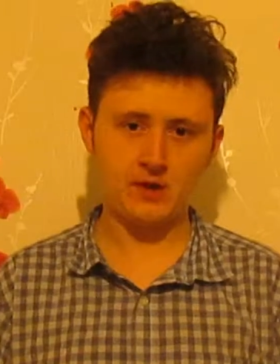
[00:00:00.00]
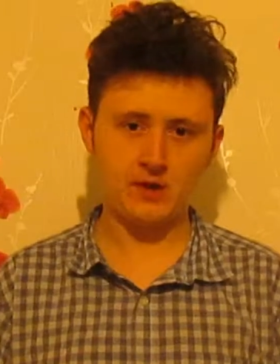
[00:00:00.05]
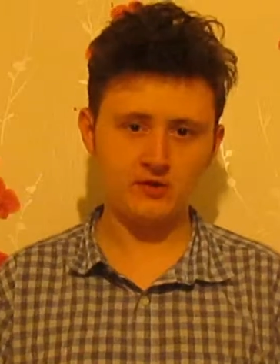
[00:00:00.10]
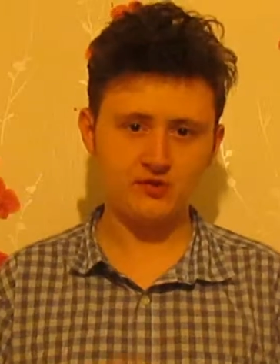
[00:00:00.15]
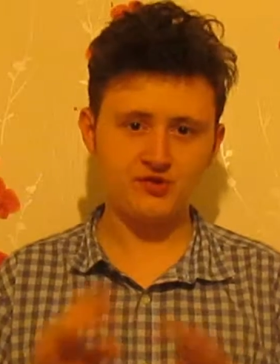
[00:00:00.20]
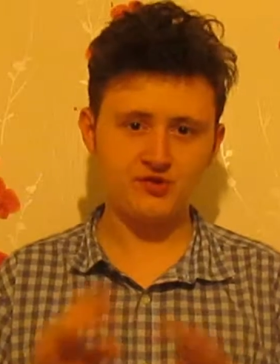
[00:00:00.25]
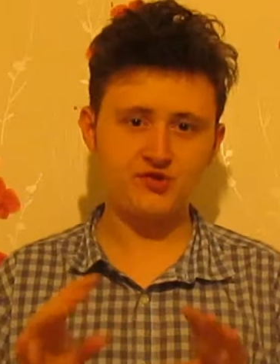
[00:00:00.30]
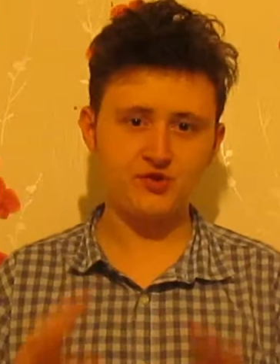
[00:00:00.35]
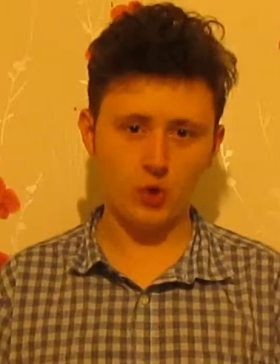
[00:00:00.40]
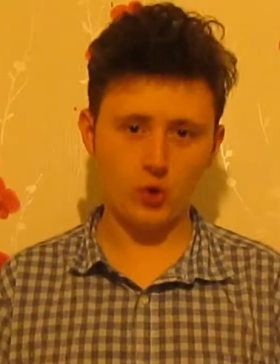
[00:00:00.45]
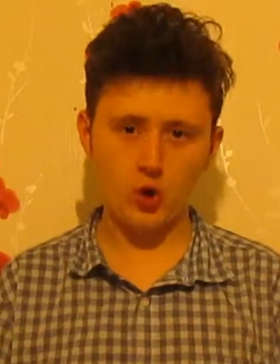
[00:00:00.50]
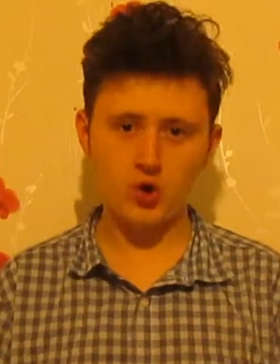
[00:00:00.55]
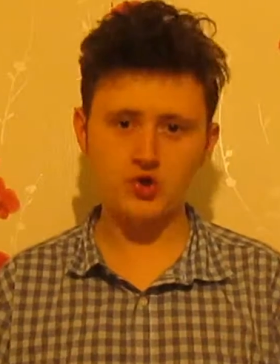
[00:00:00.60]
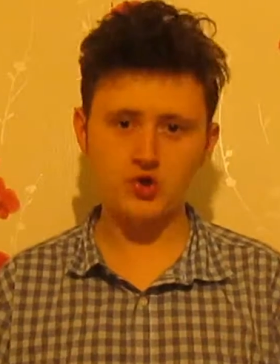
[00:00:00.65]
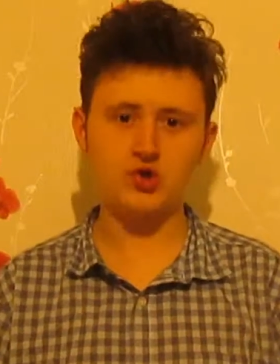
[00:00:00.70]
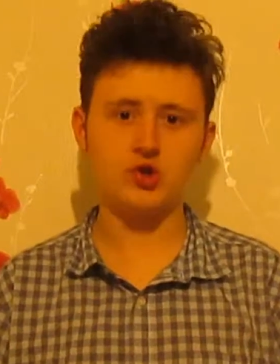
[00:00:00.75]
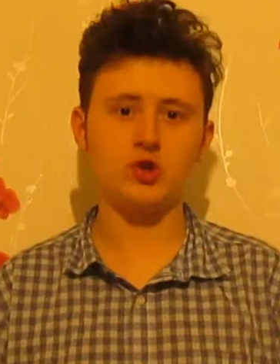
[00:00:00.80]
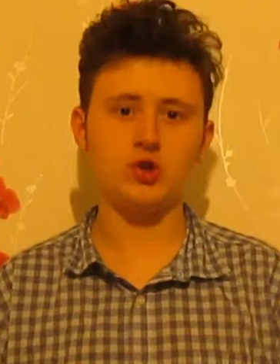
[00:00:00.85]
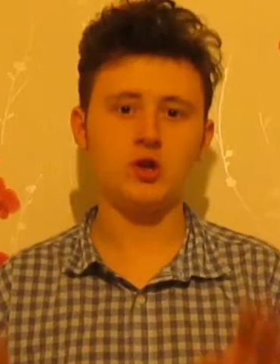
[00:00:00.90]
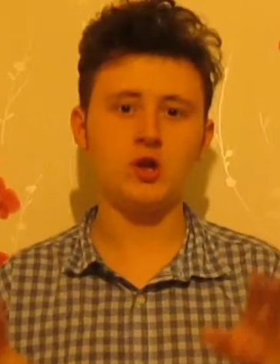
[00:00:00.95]

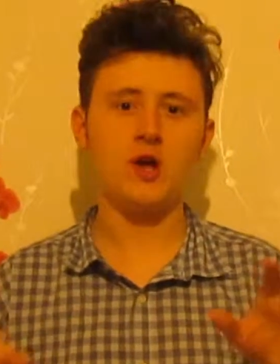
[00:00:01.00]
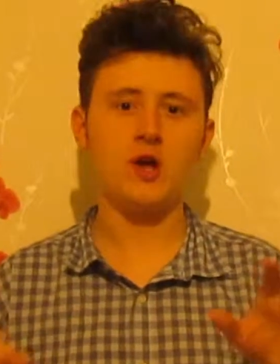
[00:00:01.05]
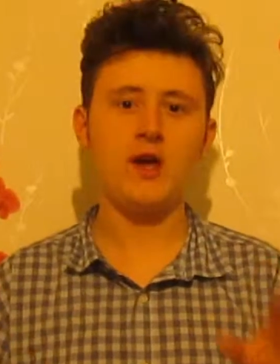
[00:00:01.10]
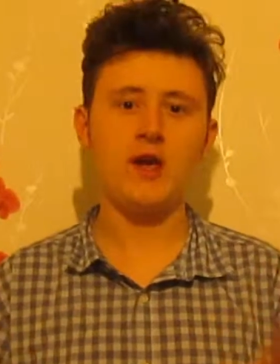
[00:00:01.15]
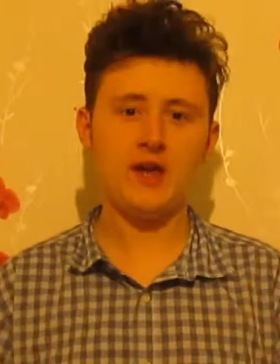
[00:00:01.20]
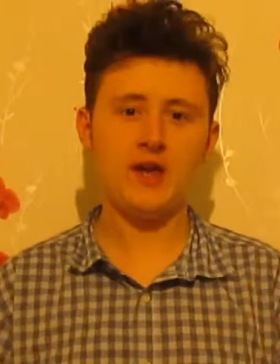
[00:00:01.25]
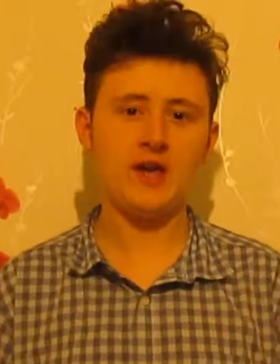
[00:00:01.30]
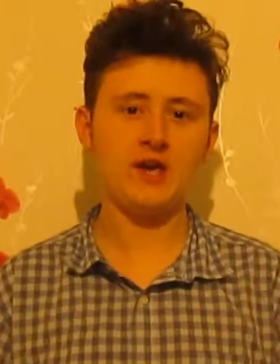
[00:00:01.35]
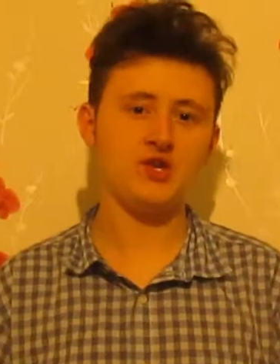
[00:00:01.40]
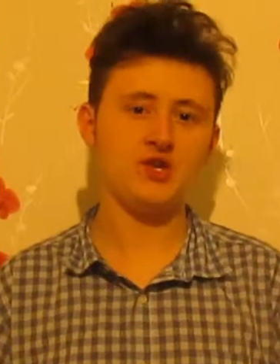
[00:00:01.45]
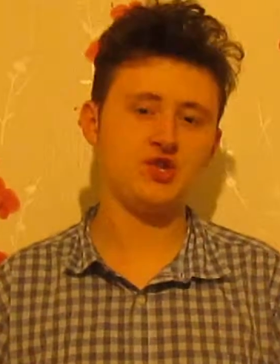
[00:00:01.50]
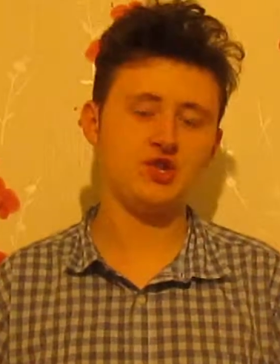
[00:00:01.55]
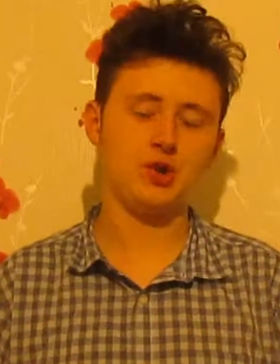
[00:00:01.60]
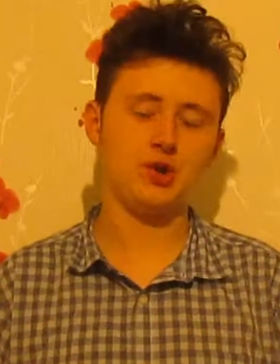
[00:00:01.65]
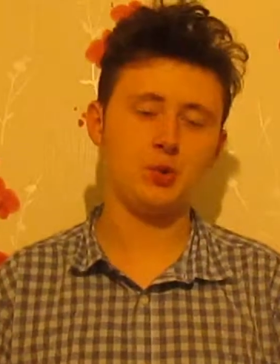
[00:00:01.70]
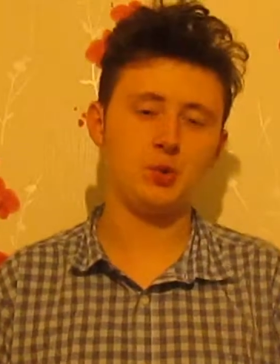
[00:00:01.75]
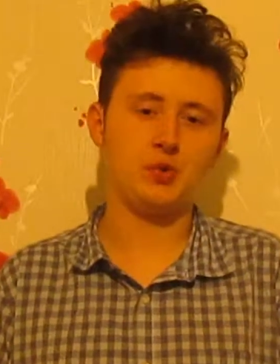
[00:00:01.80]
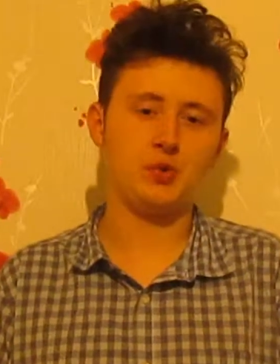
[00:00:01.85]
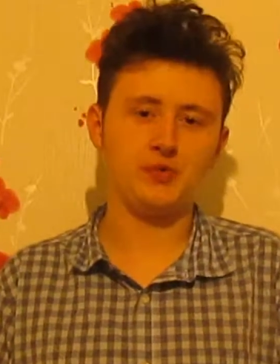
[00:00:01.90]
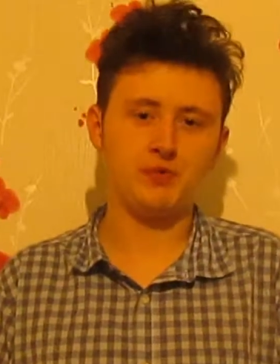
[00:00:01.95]
Social
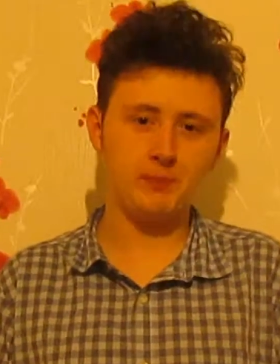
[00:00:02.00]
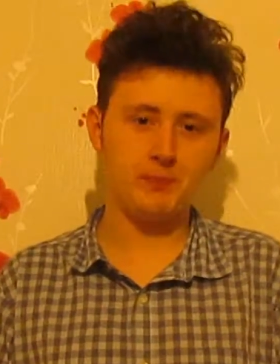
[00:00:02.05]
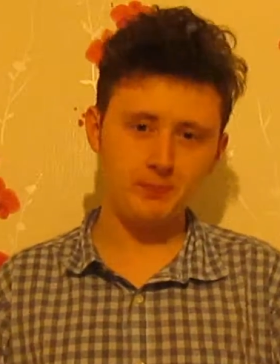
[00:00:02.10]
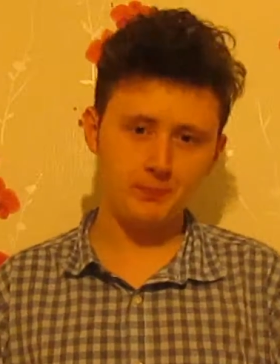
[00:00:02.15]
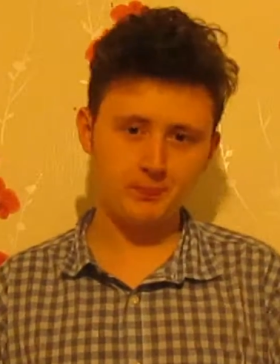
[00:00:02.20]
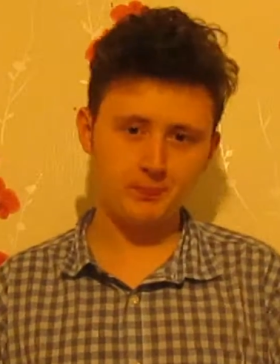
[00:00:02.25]
issues.